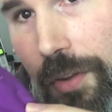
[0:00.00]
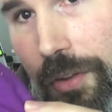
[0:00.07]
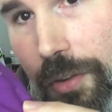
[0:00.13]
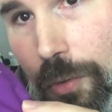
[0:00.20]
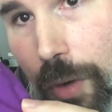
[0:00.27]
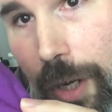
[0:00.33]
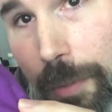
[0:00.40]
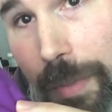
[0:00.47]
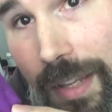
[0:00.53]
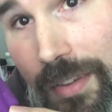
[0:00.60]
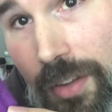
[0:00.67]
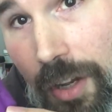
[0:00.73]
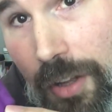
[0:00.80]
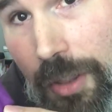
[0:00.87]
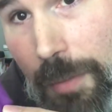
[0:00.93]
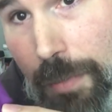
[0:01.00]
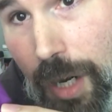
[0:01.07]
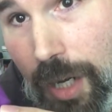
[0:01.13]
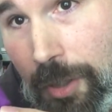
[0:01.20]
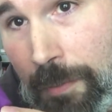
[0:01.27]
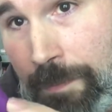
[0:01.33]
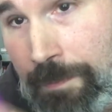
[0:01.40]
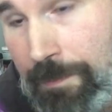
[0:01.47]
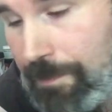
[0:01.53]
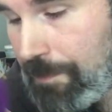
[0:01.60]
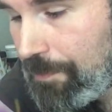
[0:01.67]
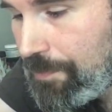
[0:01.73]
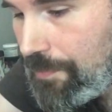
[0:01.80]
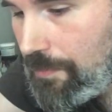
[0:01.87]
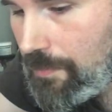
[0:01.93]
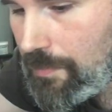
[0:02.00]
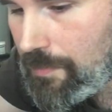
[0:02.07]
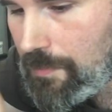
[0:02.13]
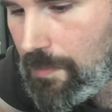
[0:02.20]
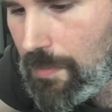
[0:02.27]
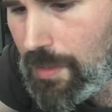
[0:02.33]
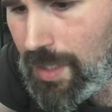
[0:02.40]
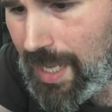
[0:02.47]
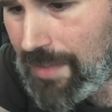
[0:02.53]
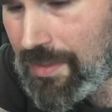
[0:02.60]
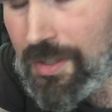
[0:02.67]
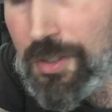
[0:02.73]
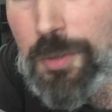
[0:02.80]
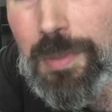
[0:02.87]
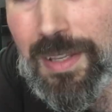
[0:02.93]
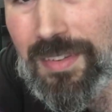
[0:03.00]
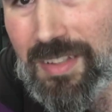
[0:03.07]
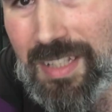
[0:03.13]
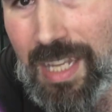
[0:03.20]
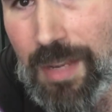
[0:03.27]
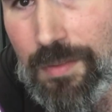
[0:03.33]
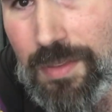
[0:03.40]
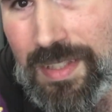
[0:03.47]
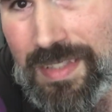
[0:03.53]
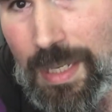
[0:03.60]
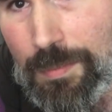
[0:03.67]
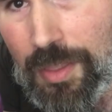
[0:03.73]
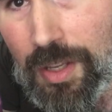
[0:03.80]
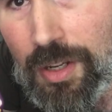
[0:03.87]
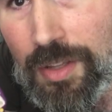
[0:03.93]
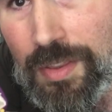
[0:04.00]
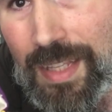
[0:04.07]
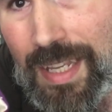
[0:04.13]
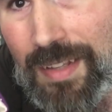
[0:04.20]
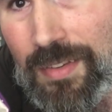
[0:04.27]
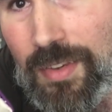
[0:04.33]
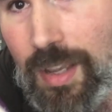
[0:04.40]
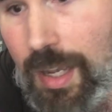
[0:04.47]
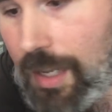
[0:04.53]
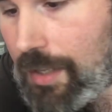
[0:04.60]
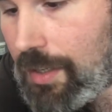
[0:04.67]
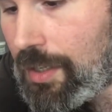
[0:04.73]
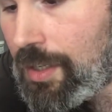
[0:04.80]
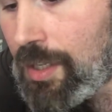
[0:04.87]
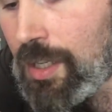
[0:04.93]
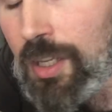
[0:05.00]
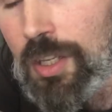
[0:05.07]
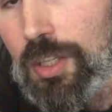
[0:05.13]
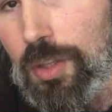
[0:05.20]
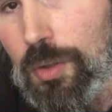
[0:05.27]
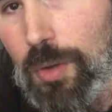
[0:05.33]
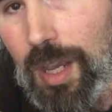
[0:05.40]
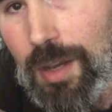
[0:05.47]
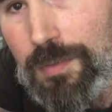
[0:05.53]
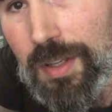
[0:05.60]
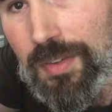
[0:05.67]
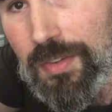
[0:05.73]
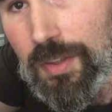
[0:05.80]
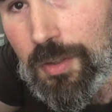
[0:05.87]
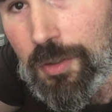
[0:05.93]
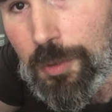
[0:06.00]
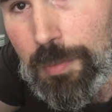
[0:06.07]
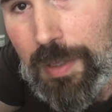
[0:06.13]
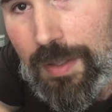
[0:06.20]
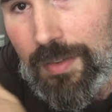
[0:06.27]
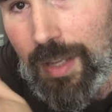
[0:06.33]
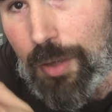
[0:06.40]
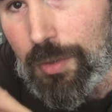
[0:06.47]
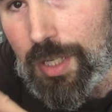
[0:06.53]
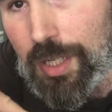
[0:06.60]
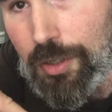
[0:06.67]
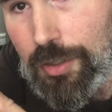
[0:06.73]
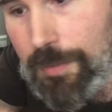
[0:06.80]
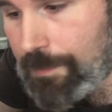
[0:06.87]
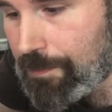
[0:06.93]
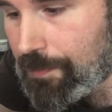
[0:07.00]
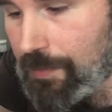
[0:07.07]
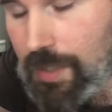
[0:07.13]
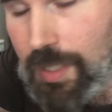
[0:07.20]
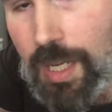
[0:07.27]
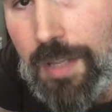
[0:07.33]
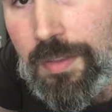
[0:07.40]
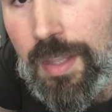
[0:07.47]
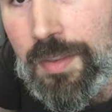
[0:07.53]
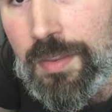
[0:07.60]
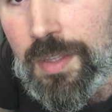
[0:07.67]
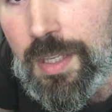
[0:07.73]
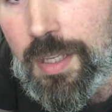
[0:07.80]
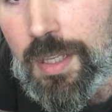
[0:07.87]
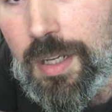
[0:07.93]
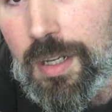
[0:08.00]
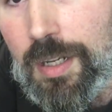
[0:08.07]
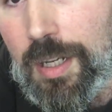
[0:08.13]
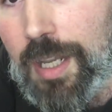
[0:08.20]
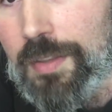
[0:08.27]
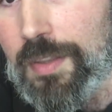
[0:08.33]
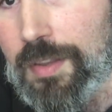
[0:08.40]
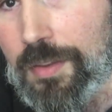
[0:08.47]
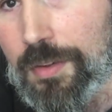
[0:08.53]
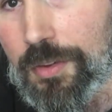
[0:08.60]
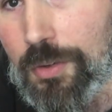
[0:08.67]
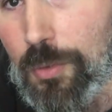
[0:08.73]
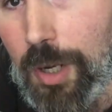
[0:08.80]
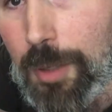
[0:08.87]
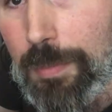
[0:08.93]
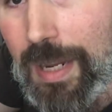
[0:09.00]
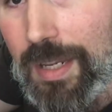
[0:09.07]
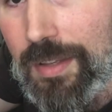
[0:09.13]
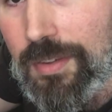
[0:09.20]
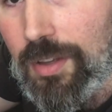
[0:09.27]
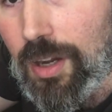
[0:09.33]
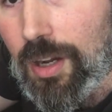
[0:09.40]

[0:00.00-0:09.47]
the square base on the bottom, and then you basically have the same thing on the inside. You have a single piece out here, and then the square base